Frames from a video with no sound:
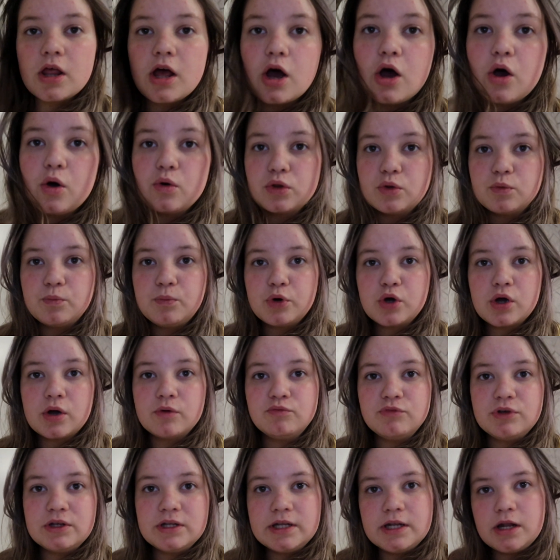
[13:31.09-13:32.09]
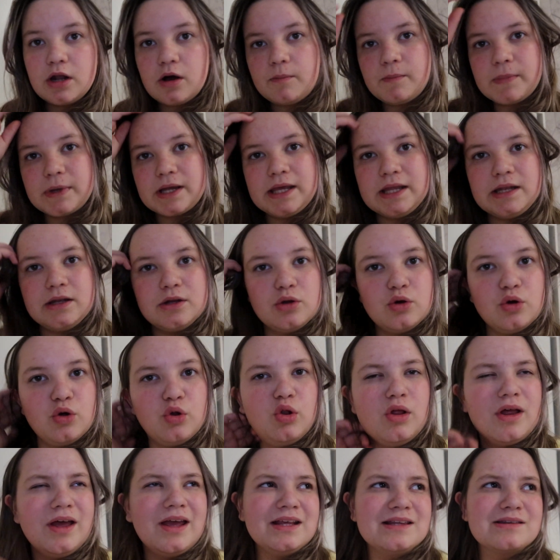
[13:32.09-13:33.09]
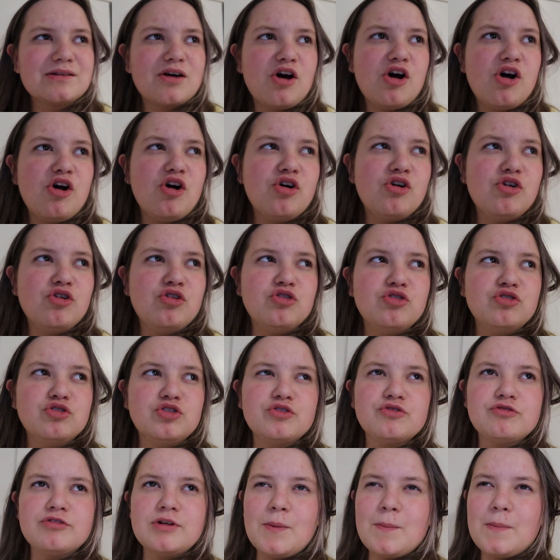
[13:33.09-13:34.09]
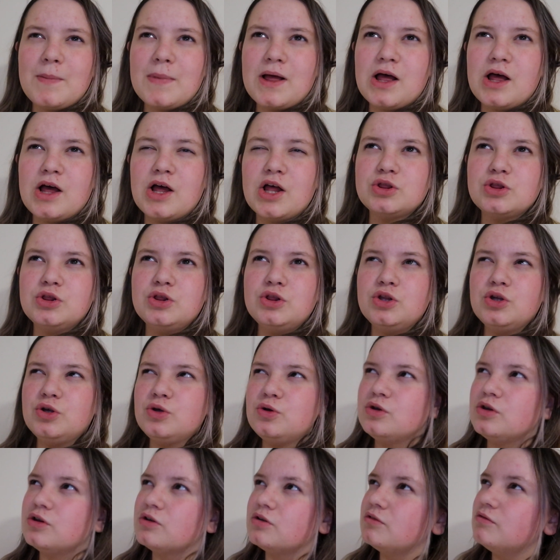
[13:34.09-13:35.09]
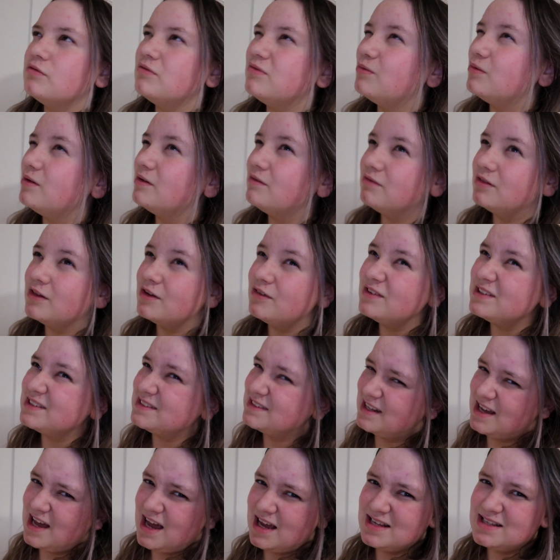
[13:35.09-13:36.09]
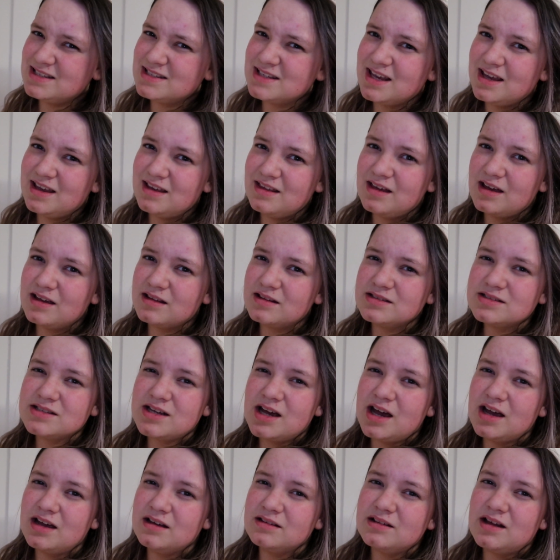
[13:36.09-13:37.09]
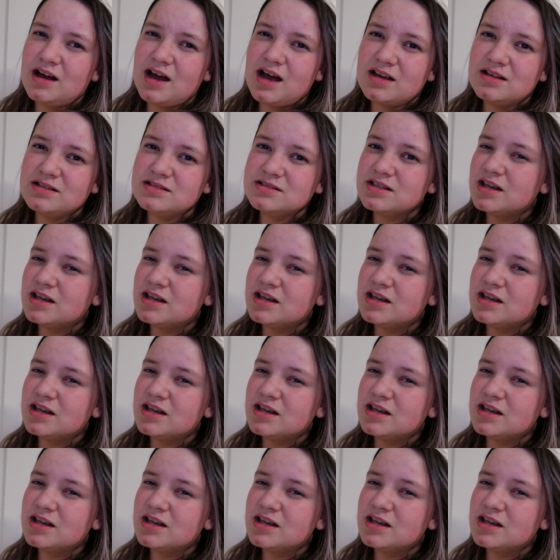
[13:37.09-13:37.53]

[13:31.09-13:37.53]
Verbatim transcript: oh, the book I'm reading on my Kindle is called From Luke of Luke Love. It's the ice skate, like ice